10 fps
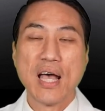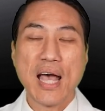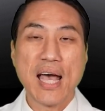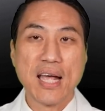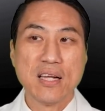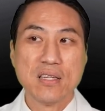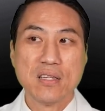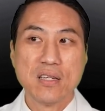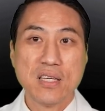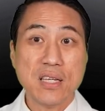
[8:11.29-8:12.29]
and
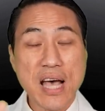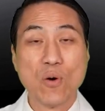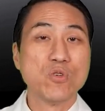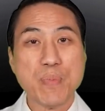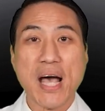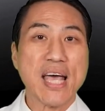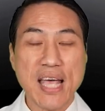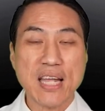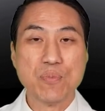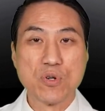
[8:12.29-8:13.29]
he now was back at
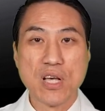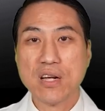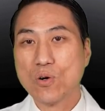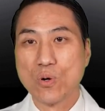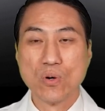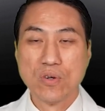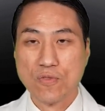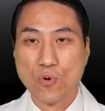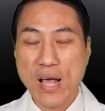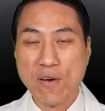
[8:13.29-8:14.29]
80% or
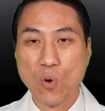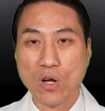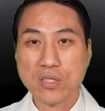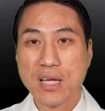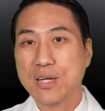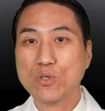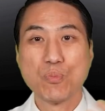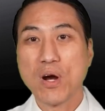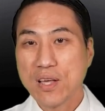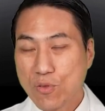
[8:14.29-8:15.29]
4.5 walls, and he was
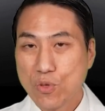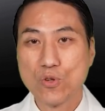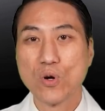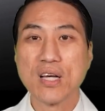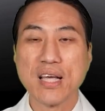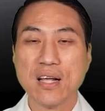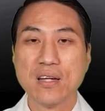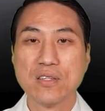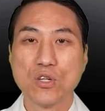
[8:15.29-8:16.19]
breaking through the drug again.